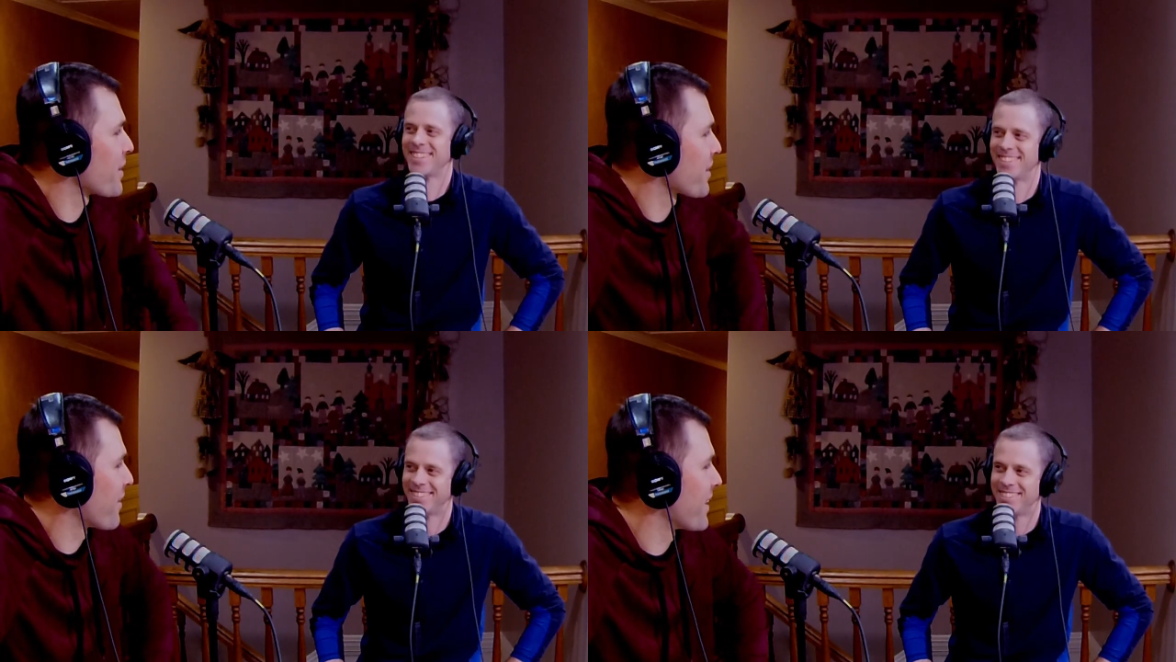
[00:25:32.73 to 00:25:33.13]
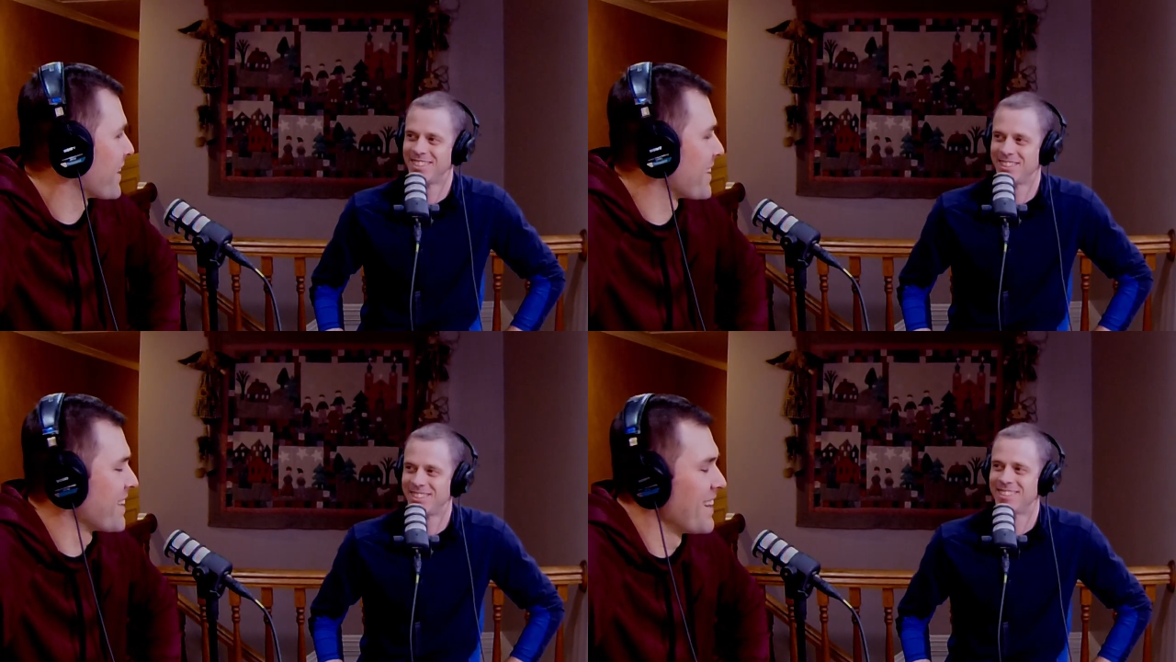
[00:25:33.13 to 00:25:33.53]
Speaker 1: when you're going
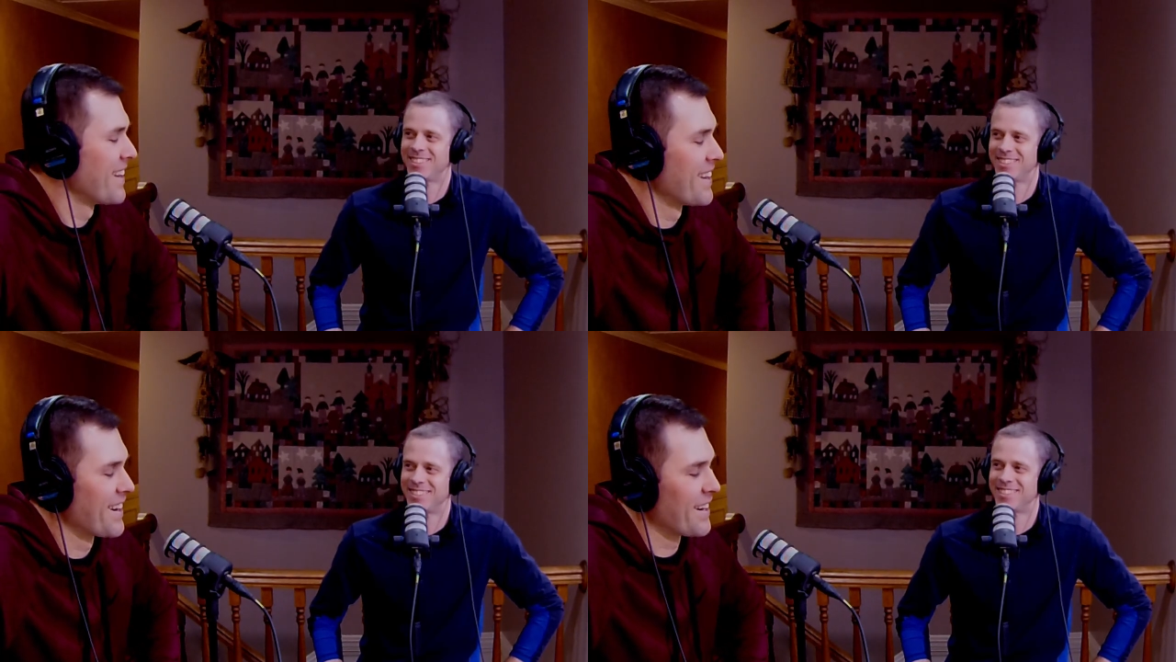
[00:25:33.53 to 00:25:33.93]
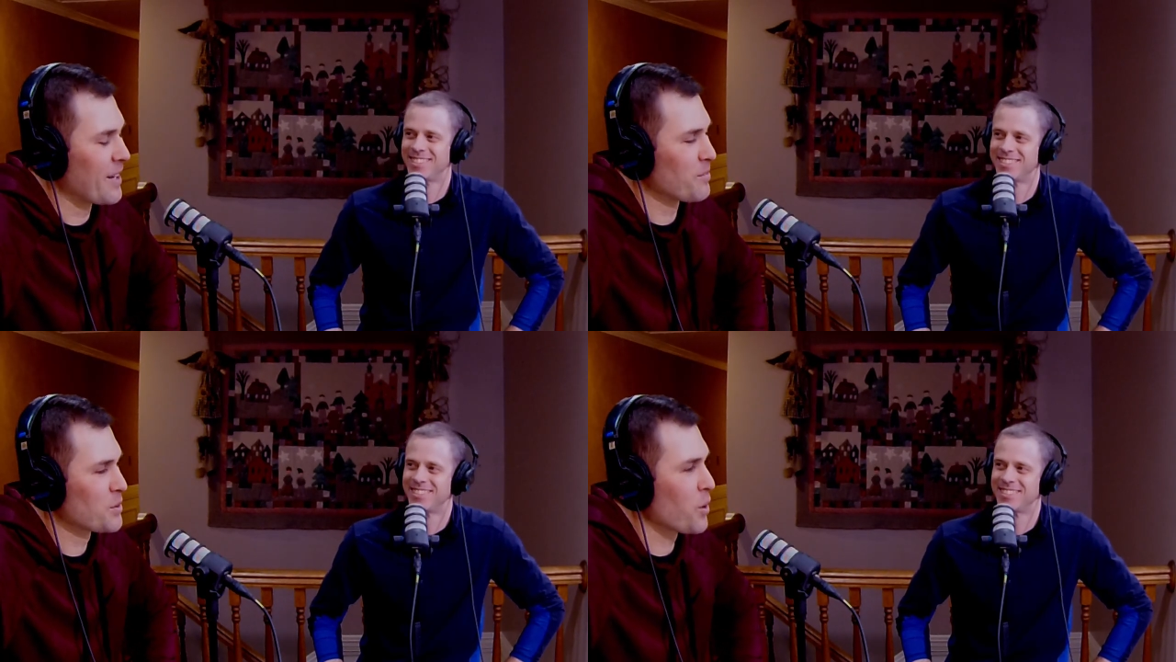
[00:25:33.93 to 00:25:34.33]
in."
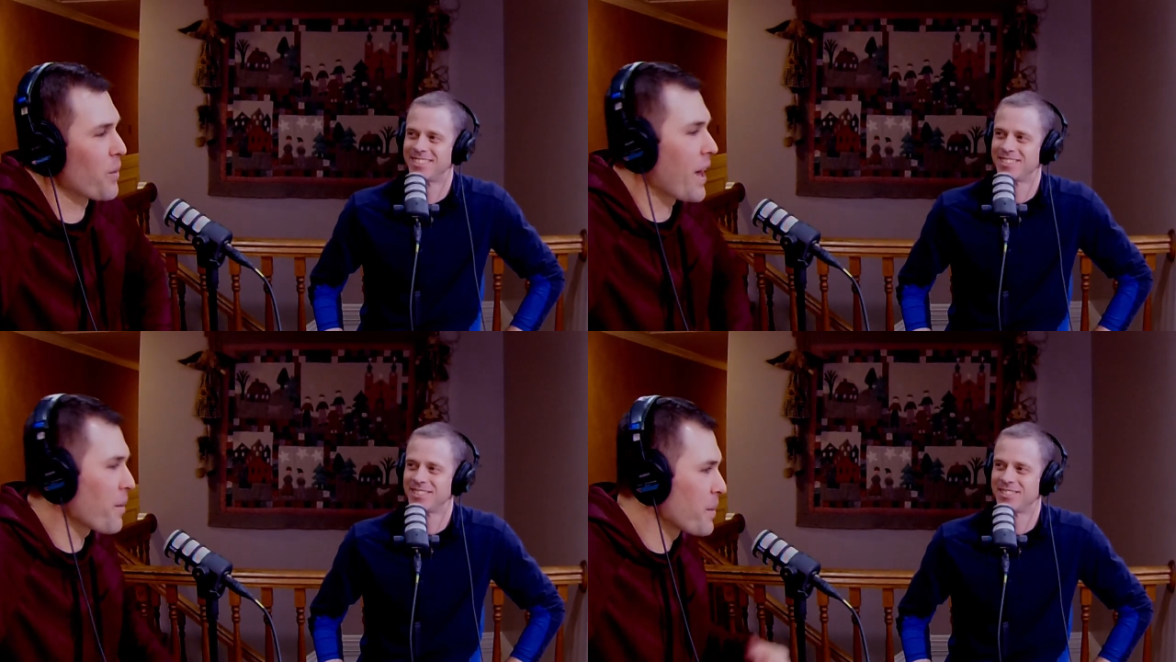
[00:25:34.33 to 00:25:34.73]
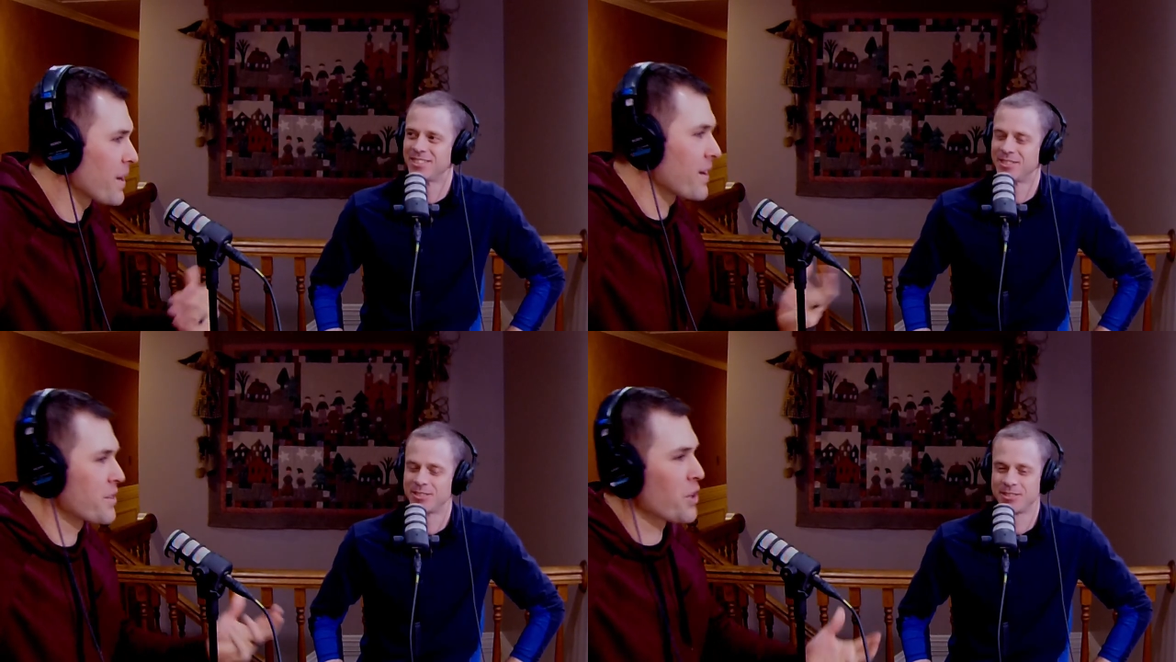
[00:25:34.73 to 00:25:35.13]
Um, so that'll
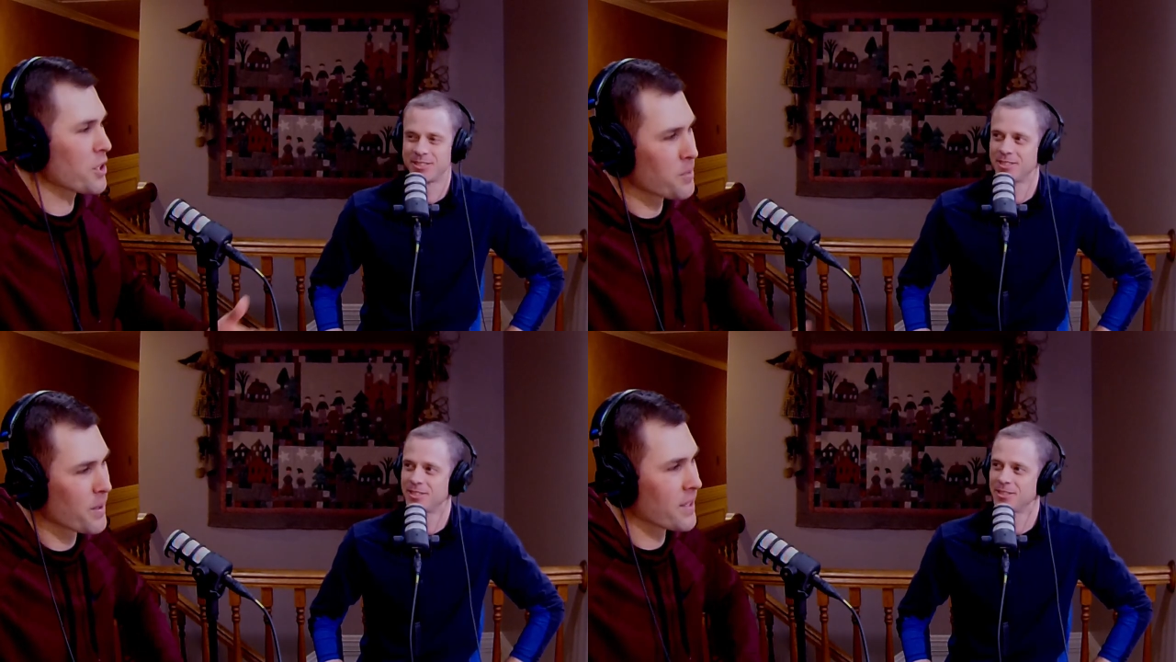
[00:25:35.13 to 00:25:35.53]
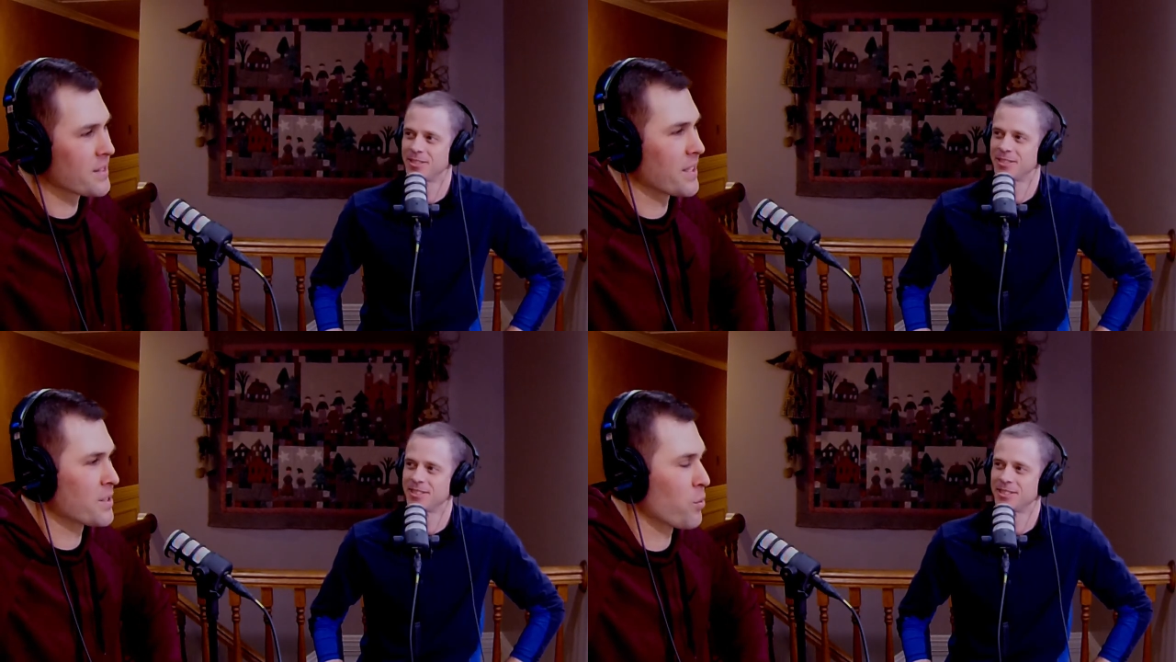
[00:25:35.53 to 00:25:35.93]
be an adjustment
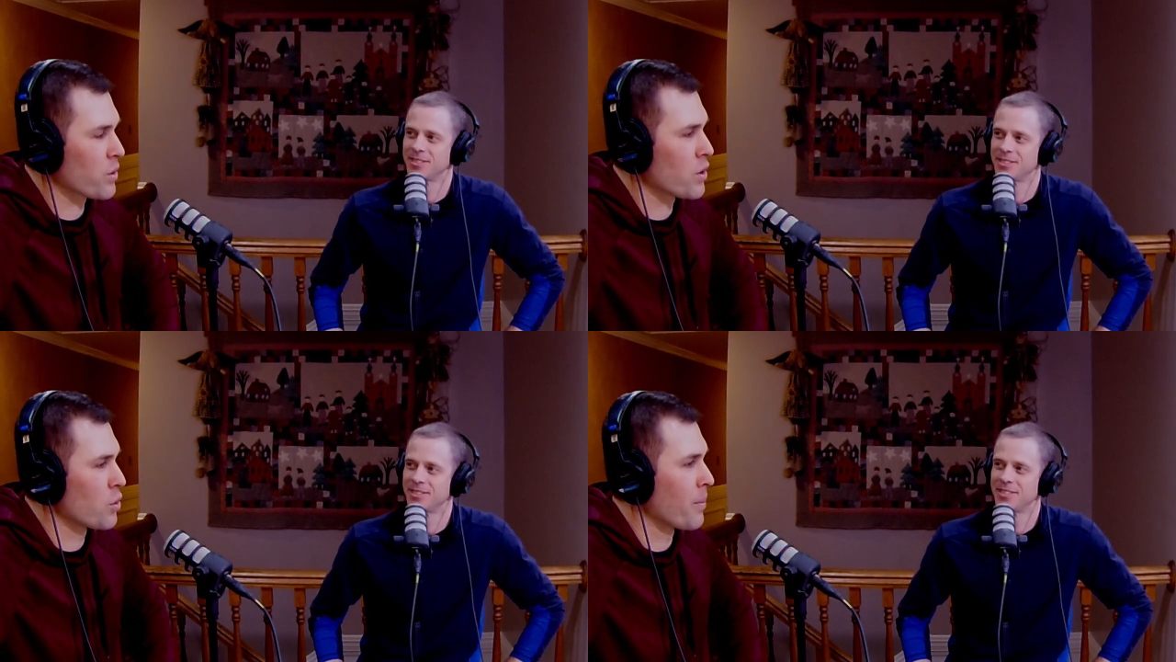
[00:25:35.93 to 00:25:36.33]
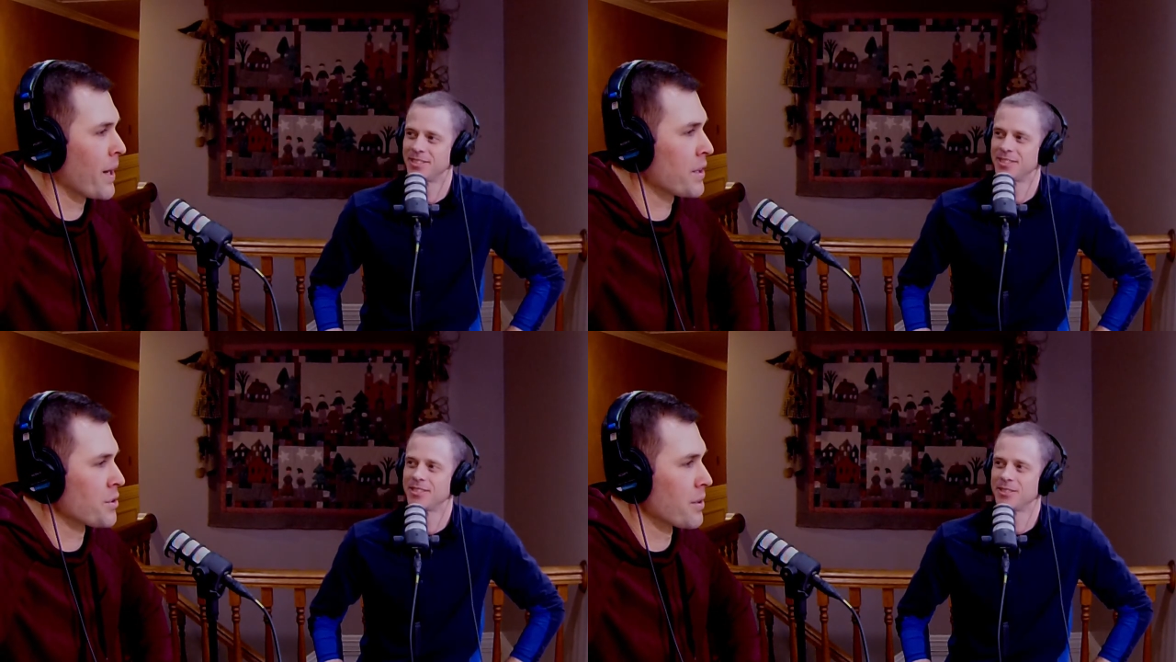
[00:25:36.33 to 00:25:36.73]
this season with the new
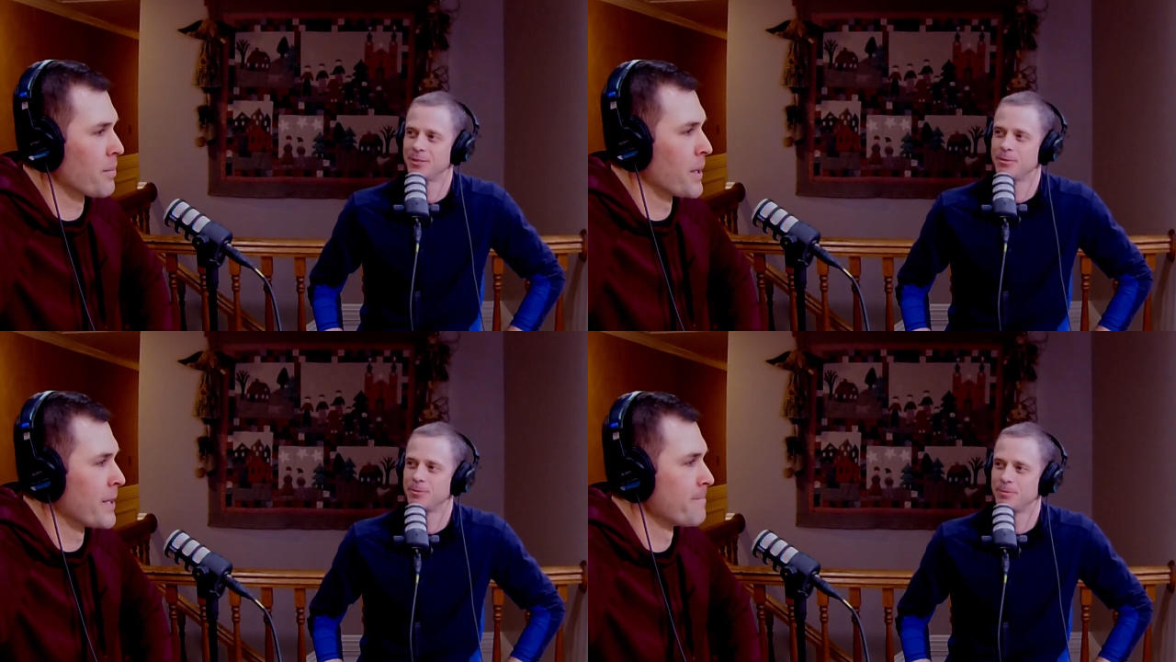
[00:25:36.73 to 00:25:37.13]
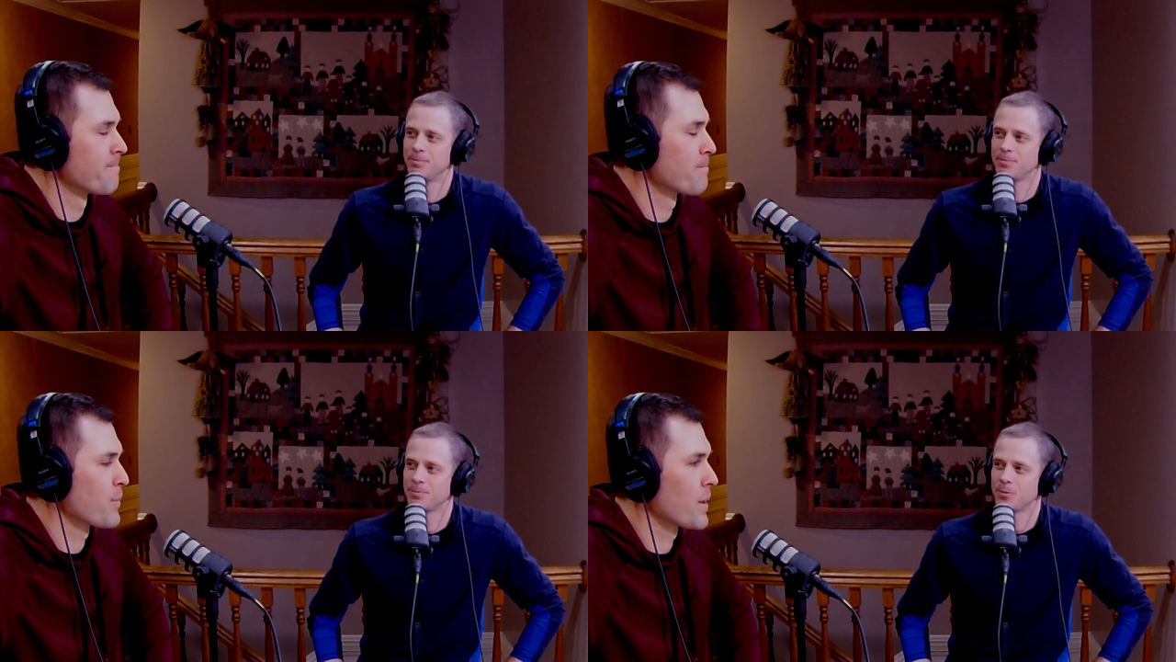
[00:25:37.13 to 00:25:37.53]
manager, but